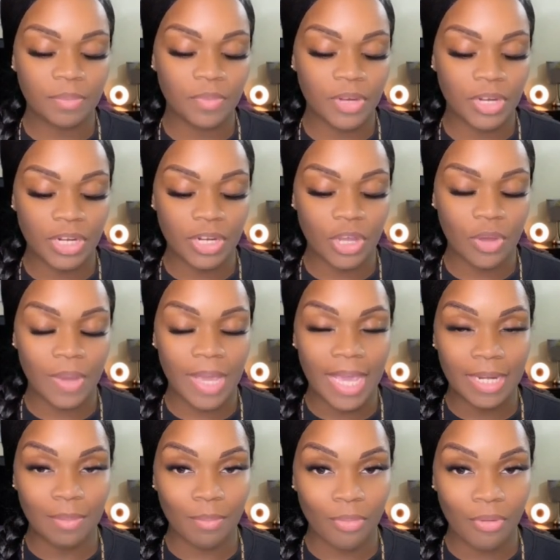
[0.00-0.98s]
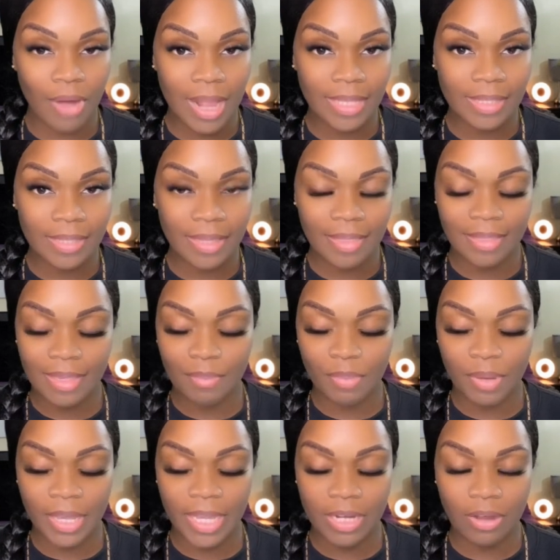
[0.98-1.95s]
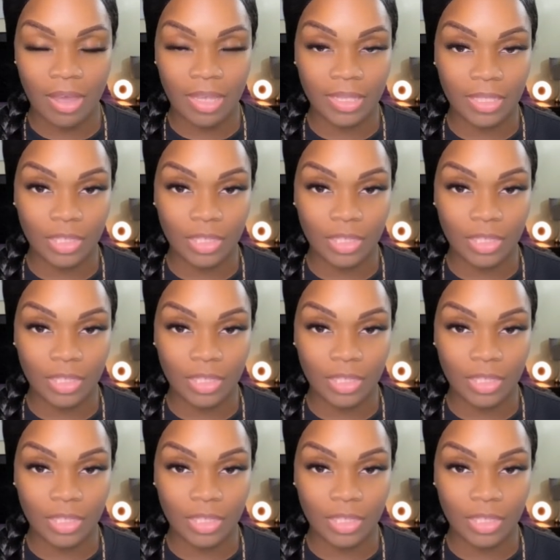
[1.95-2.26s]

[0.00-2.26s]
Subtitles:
We're going to go ahead and press the button on